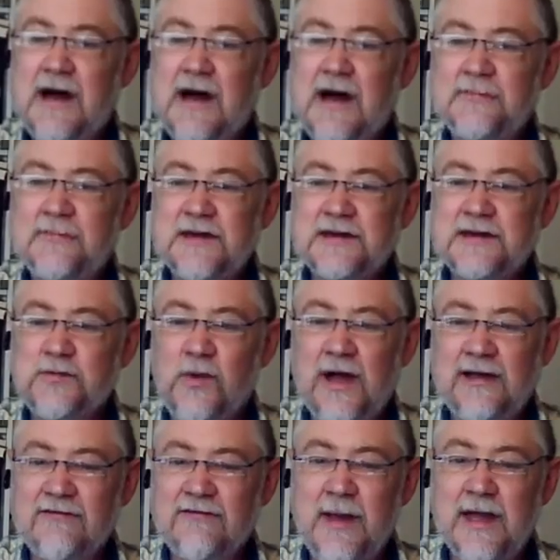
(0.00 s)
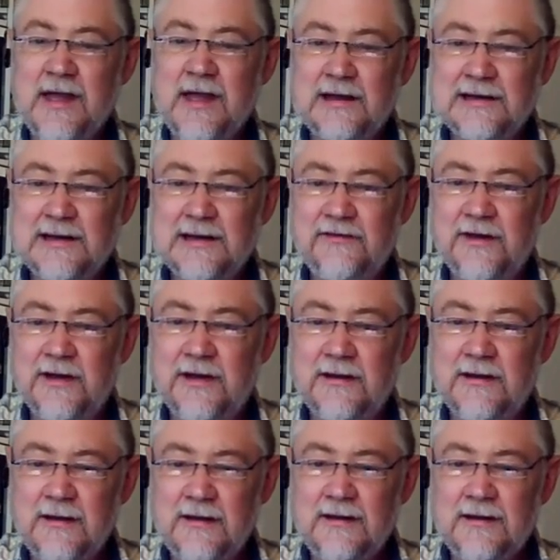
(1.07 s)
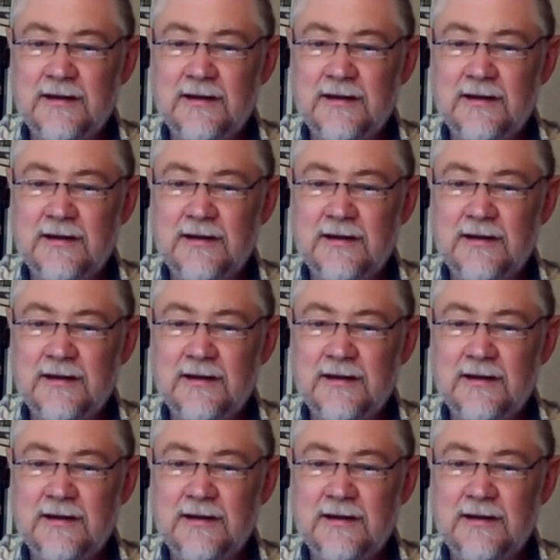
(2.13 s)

adopted this way of making a living.